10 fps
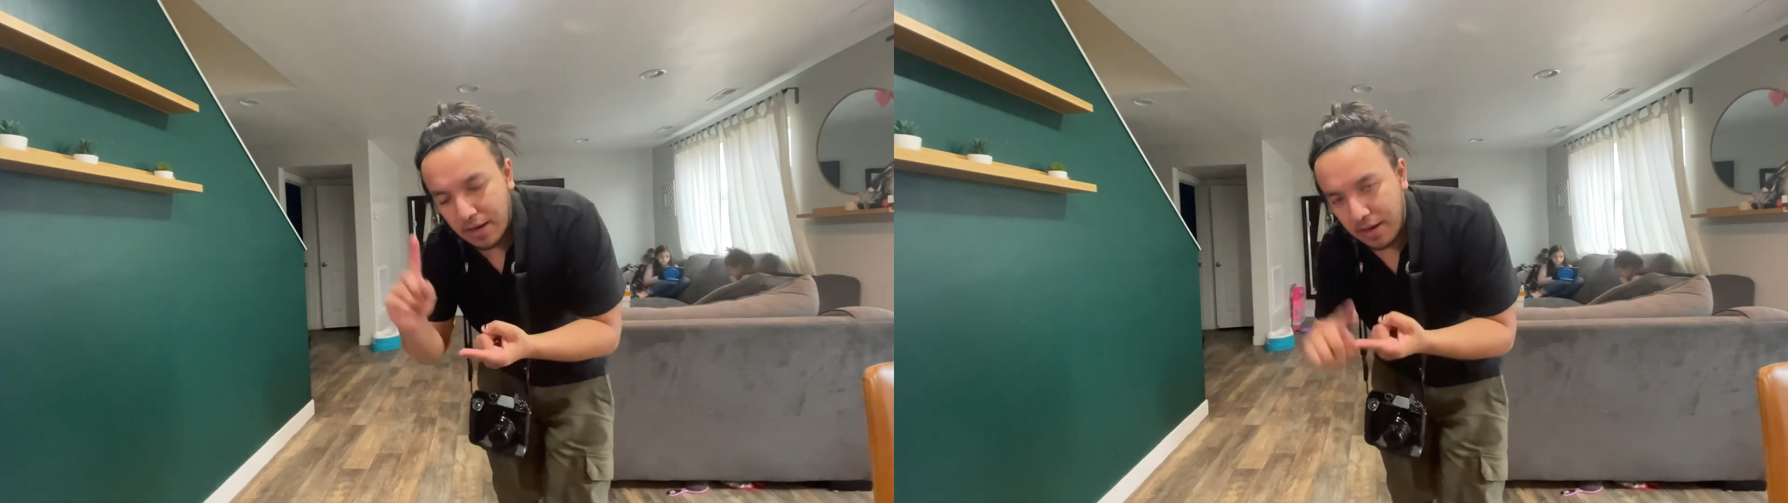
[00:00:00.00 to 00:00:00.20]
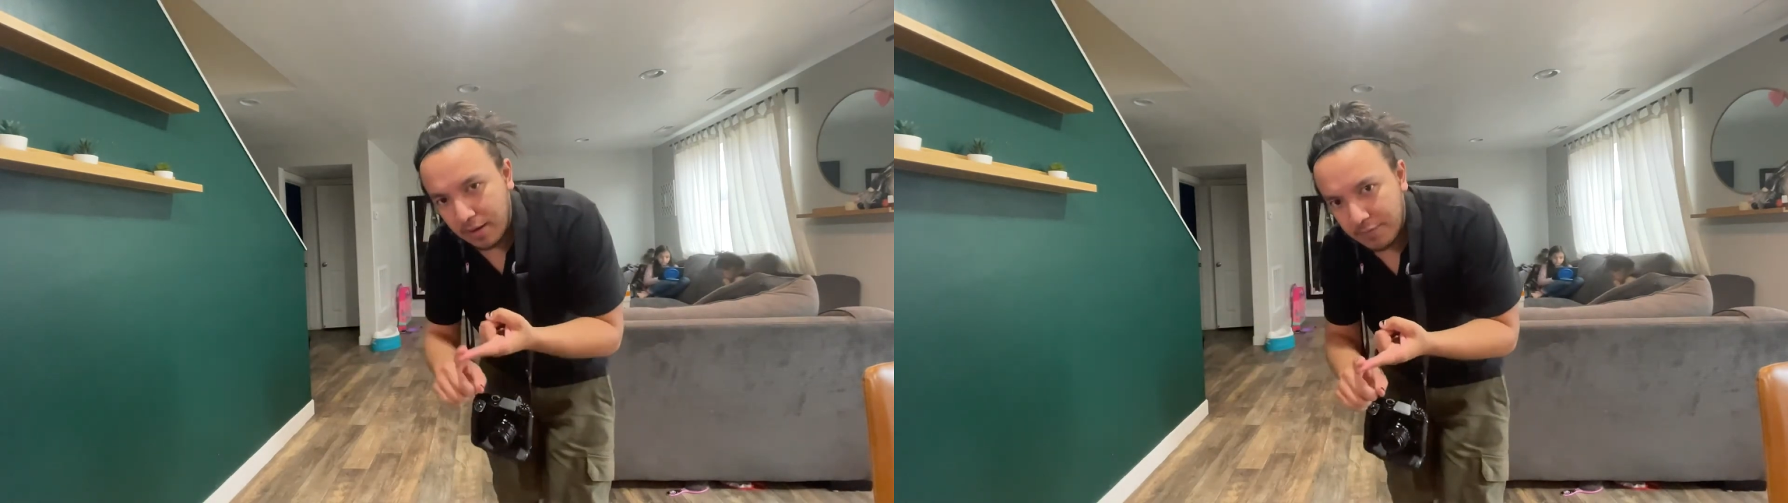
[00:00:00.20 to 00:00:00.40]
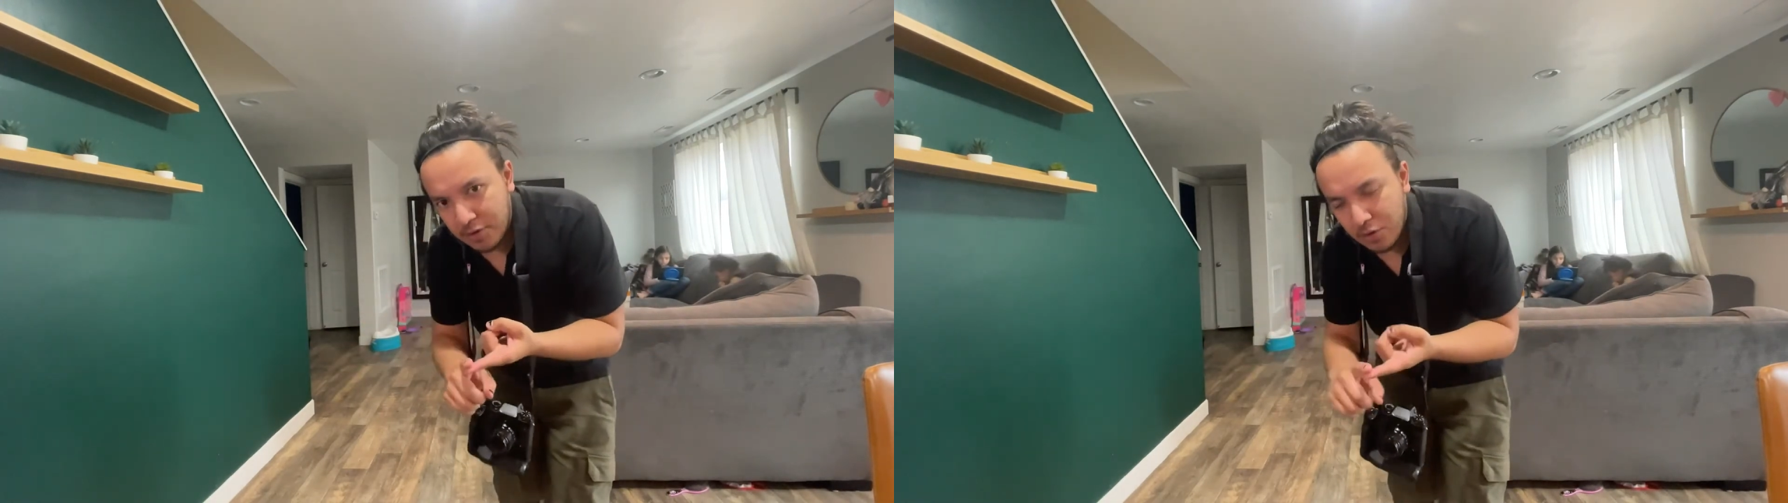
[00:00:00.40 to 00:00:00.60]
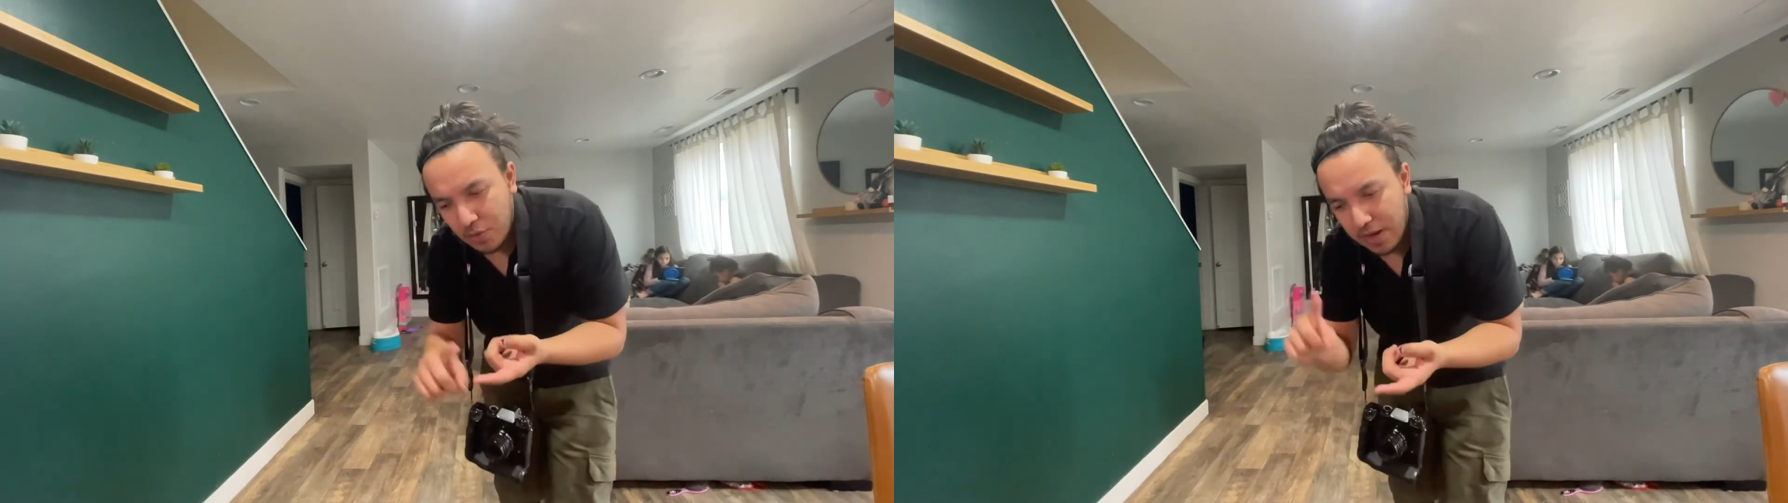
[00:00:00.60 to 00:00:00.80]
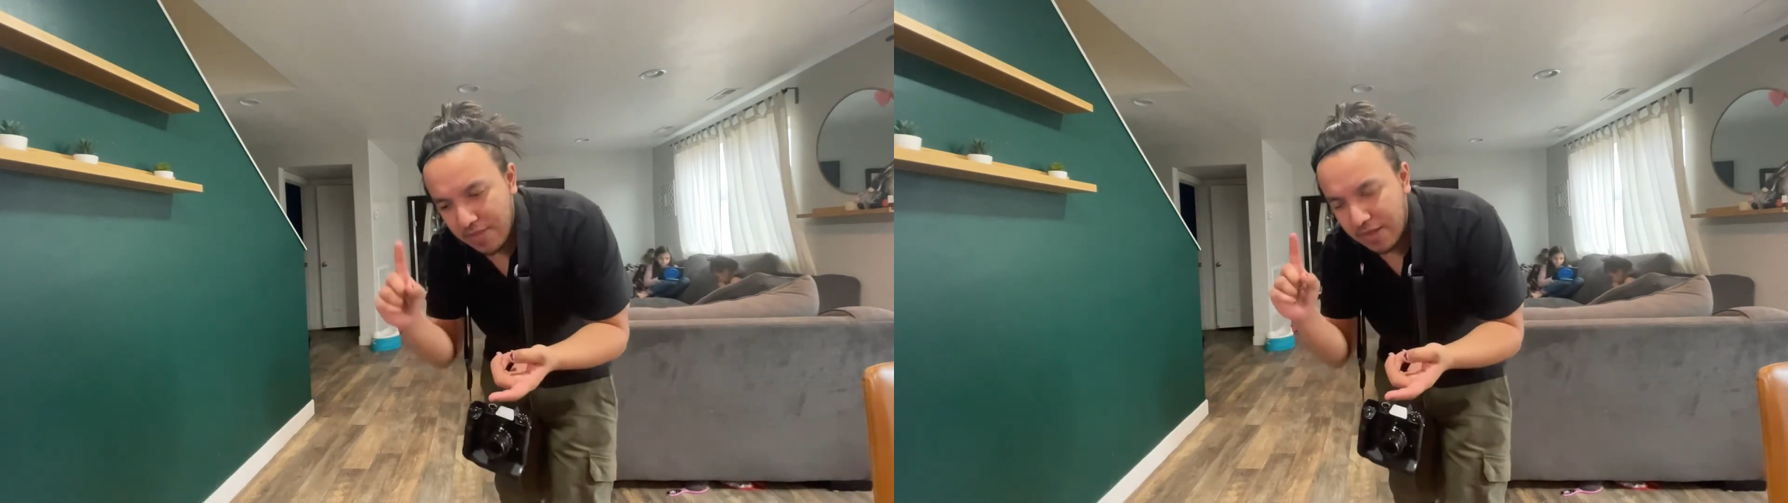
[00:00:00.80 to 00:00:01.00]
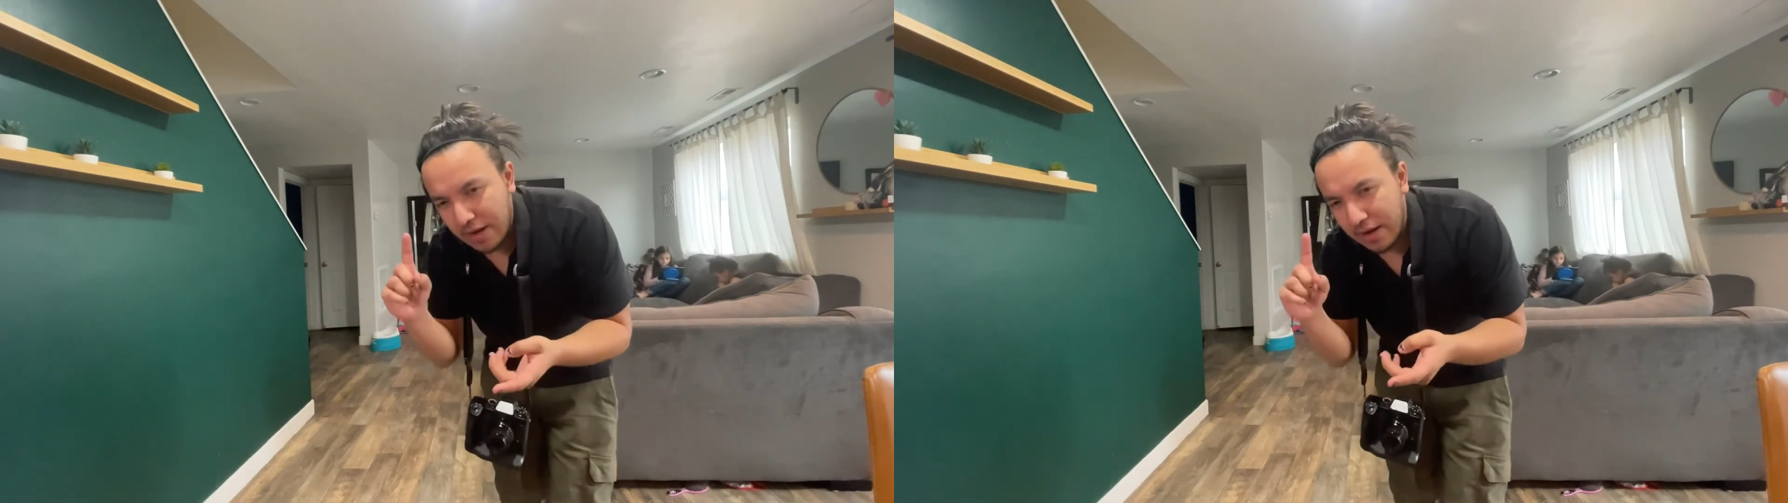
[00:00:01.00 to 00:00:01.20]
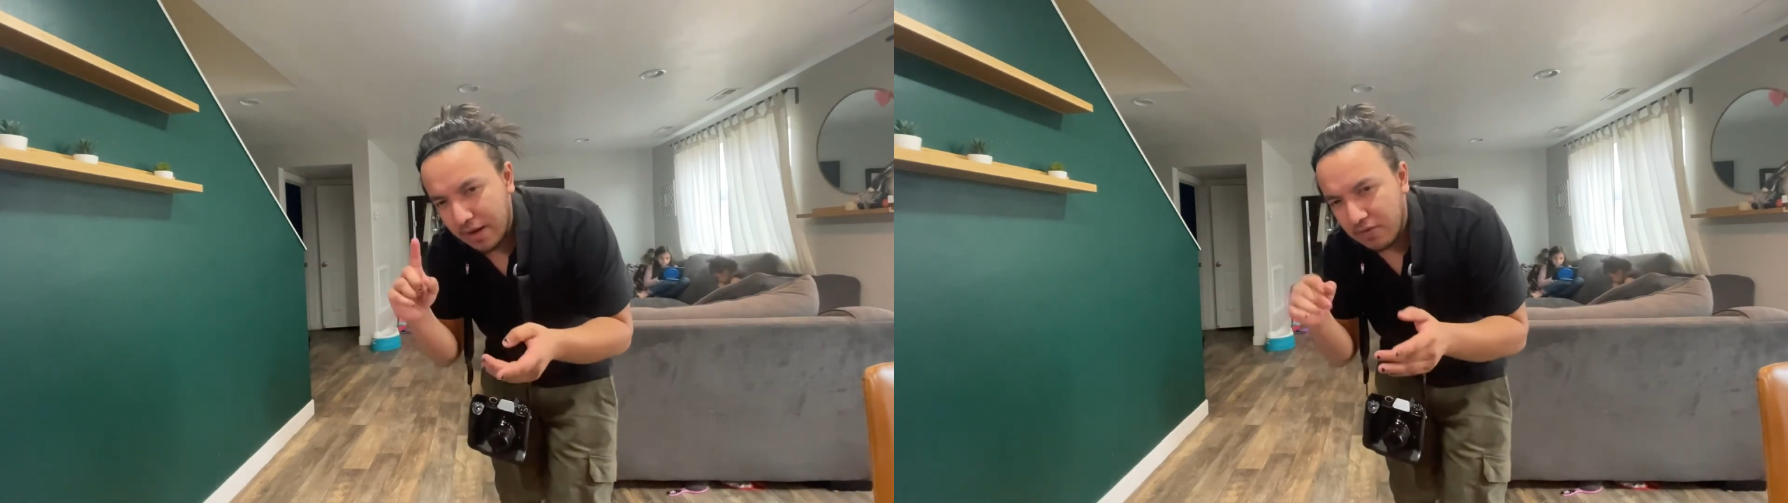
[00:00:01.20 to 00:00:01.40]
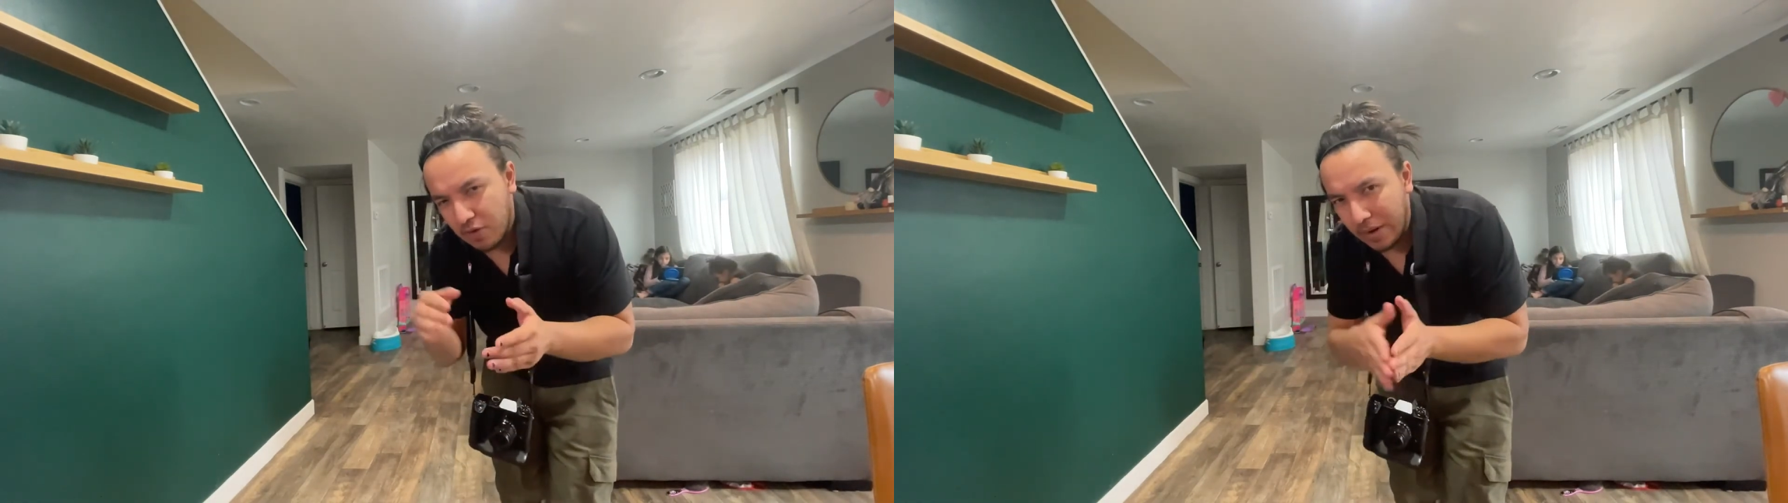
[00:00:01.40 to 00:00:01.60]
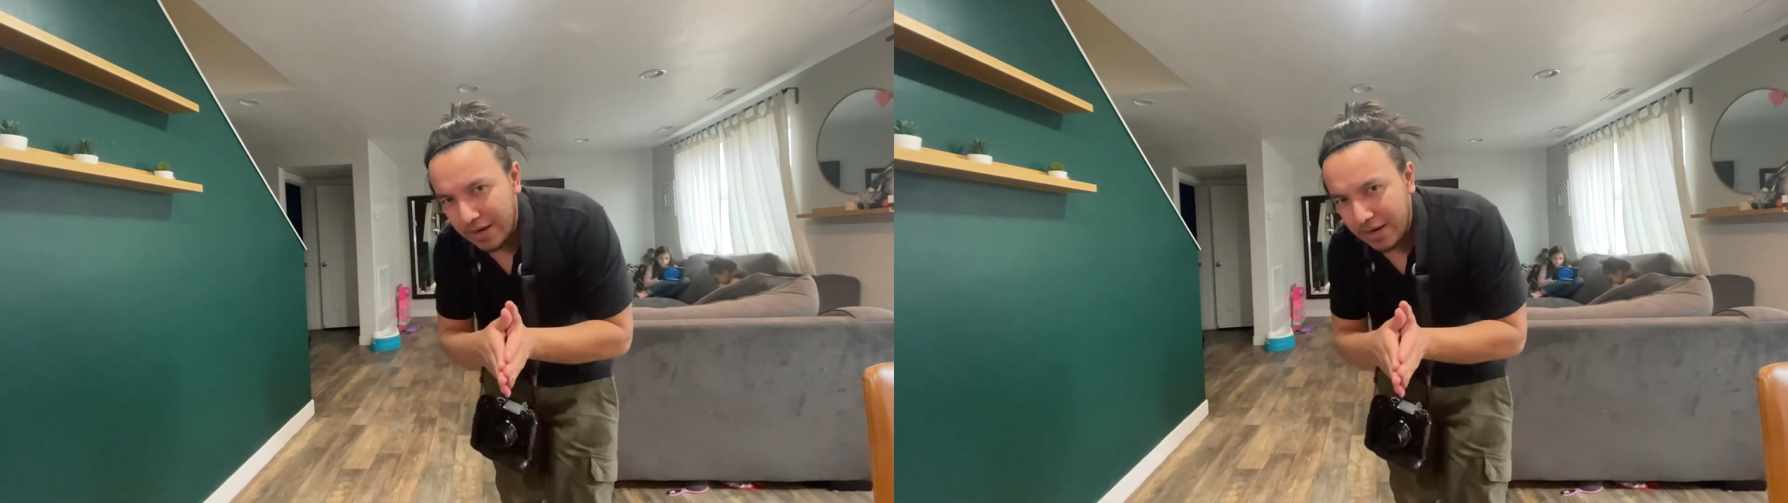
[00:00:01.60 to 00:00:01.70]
F2 and then ISO